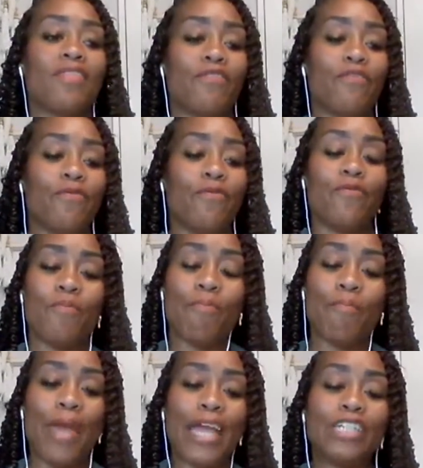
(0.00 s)
The
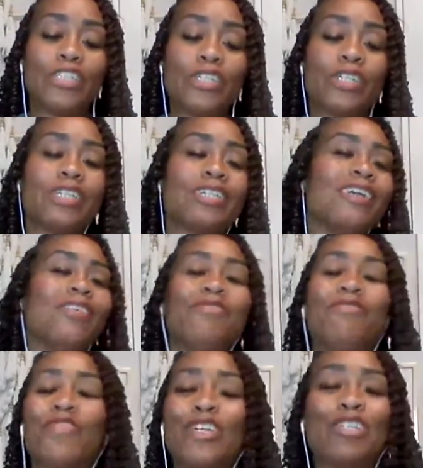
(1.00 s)
major
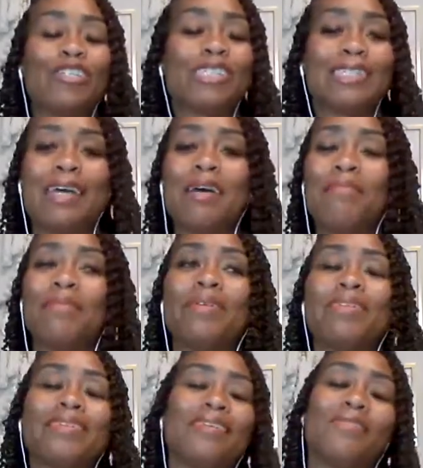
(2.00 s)
first step,
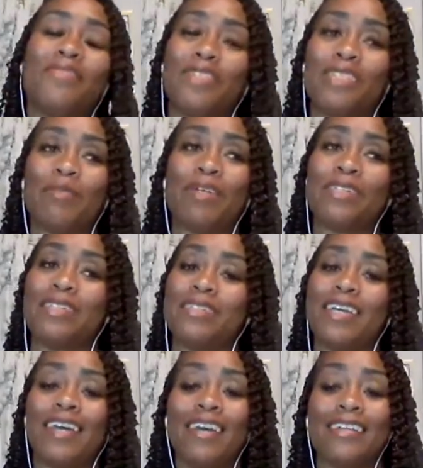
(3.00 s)
not first step, I'd
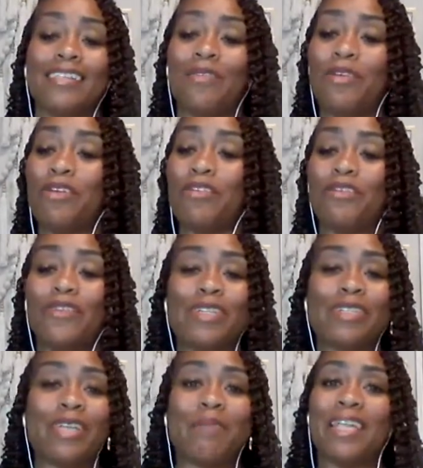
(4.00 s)
say second, because I went over the
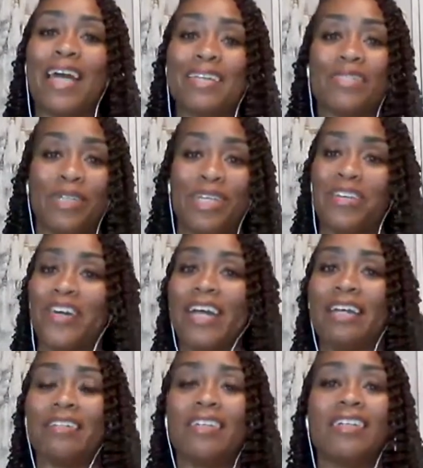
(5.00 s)
first step last week,
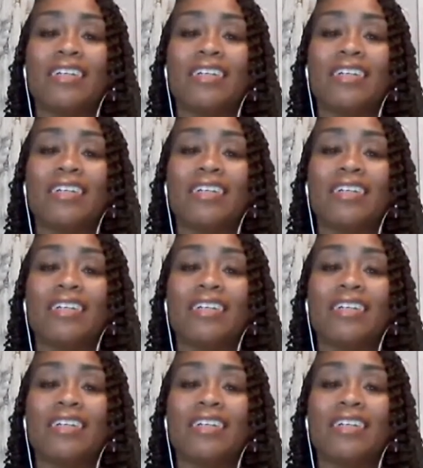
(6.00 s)
right?